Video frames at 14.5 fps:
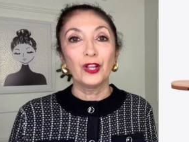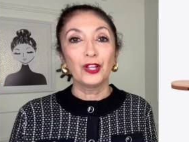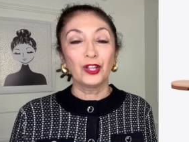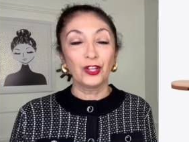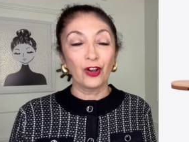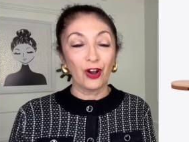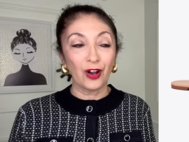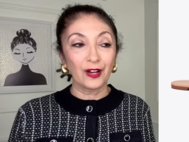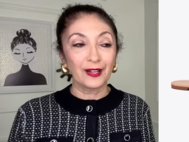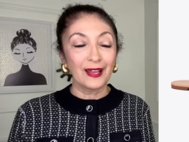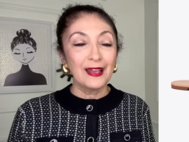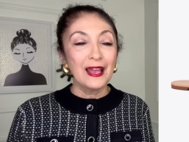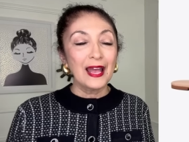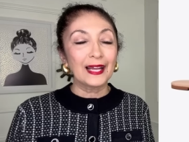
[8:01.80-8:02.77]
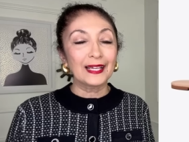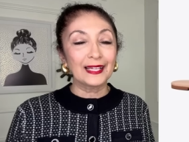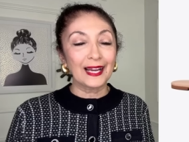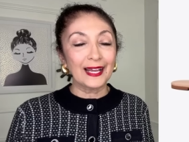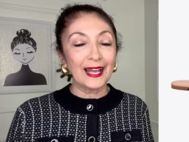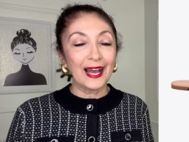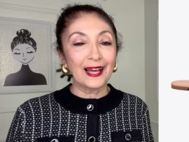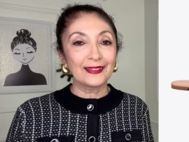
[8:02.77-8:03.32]
long. And can
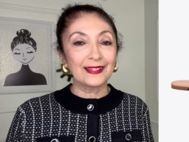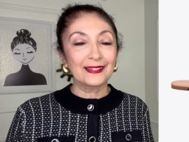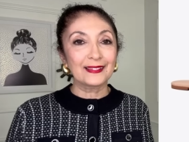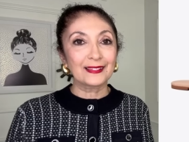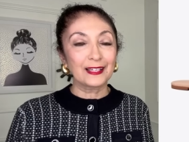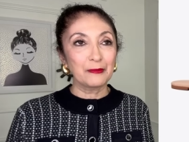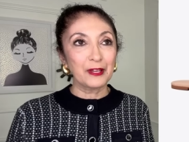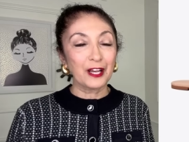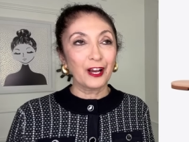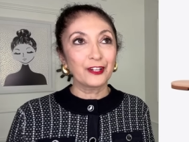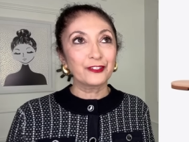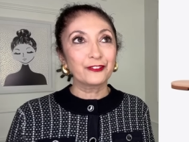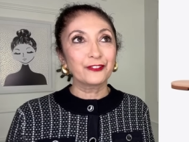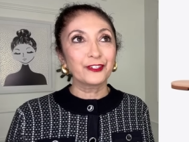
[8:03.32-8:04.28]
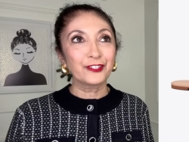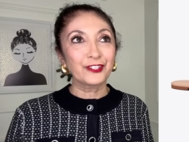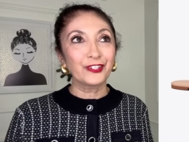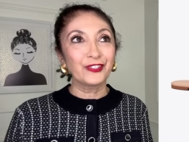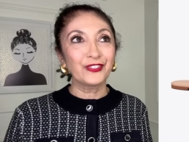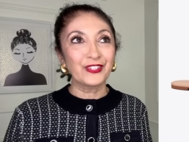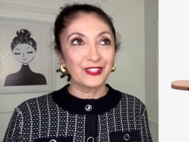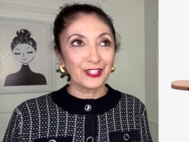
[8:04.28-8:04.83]
I add, this is going to be
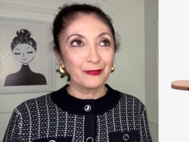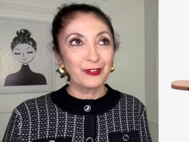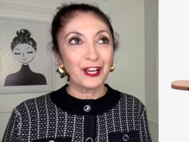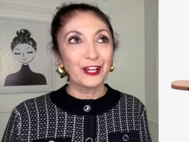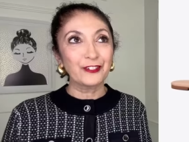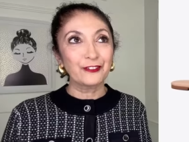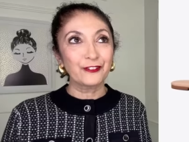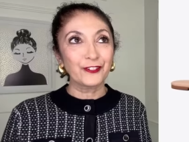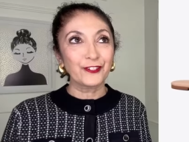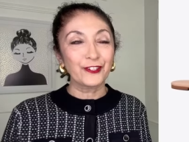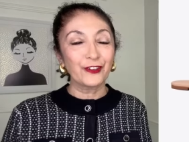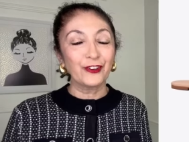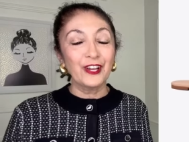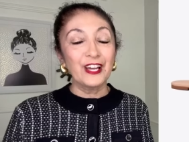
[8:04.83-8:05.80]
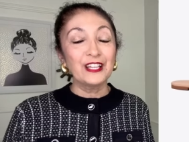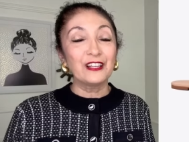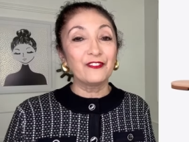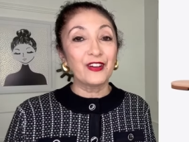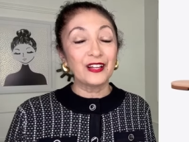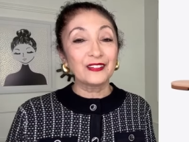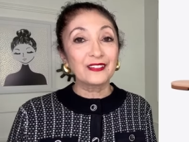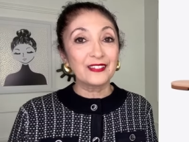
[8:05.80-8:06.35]
controversial. This is going to be controversial. The
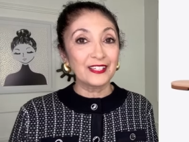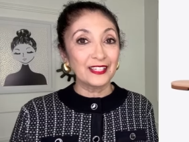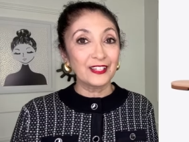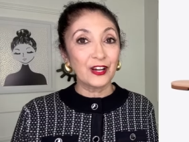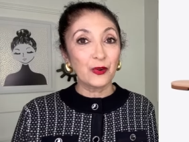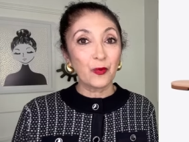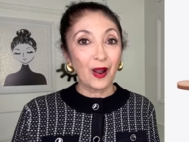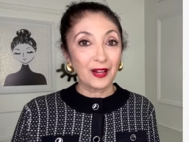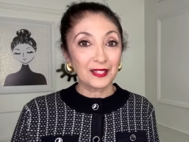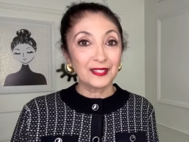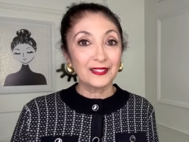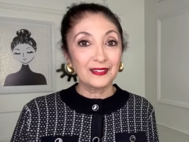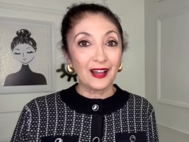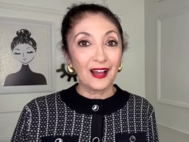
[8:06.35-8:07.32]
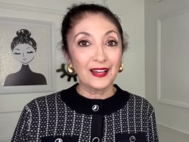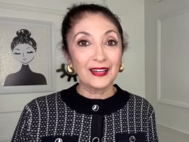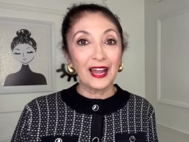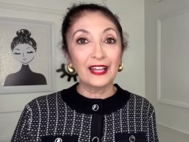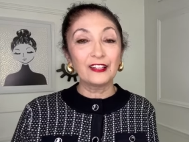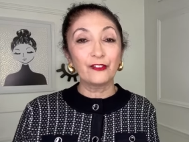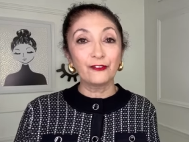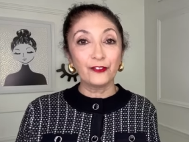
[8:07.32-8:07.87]
Valentino rock stud
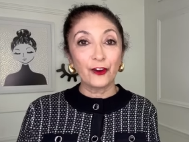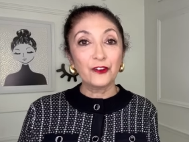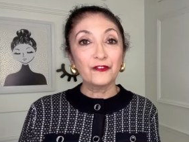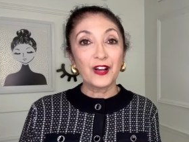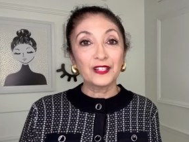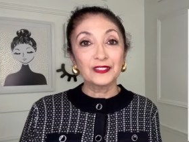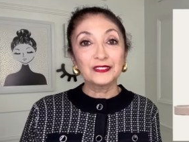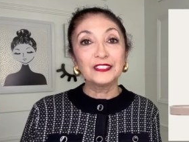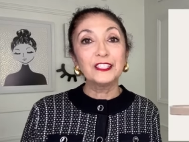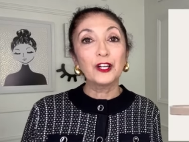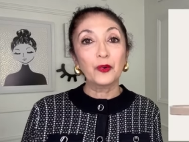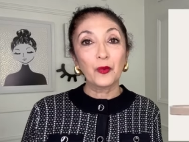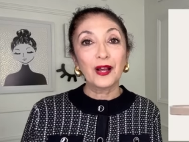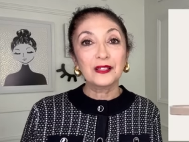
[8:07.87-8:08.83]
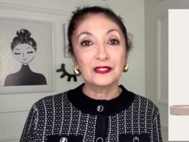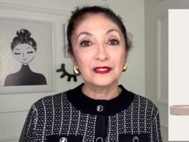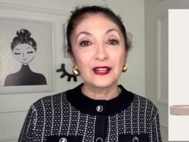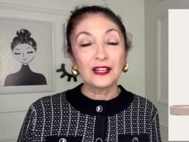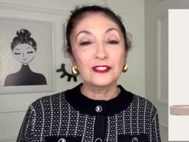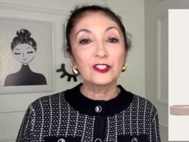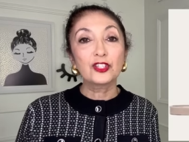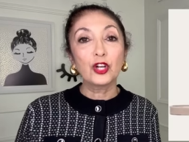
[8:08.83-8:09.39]
and the faux Valentino rock
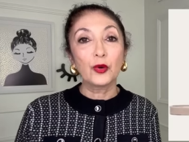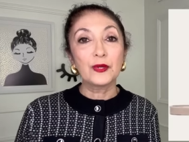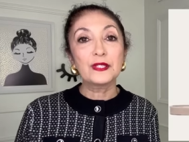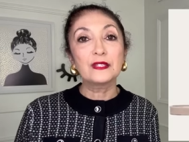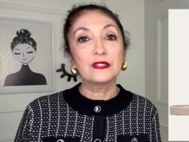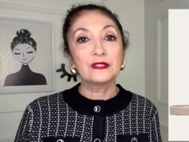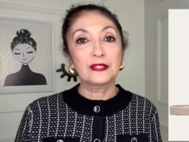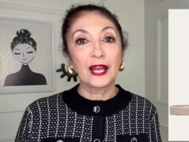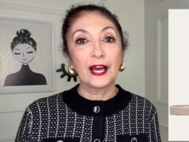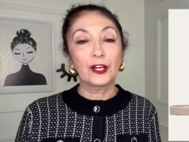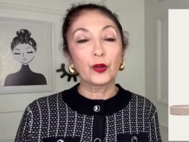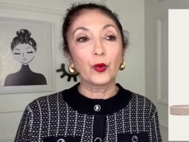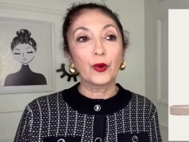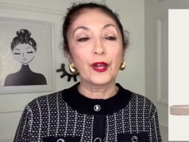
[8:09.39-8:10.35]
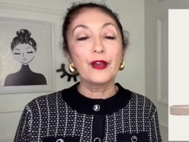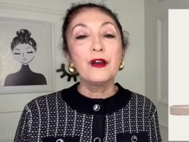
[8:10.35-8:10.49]
studs go into this category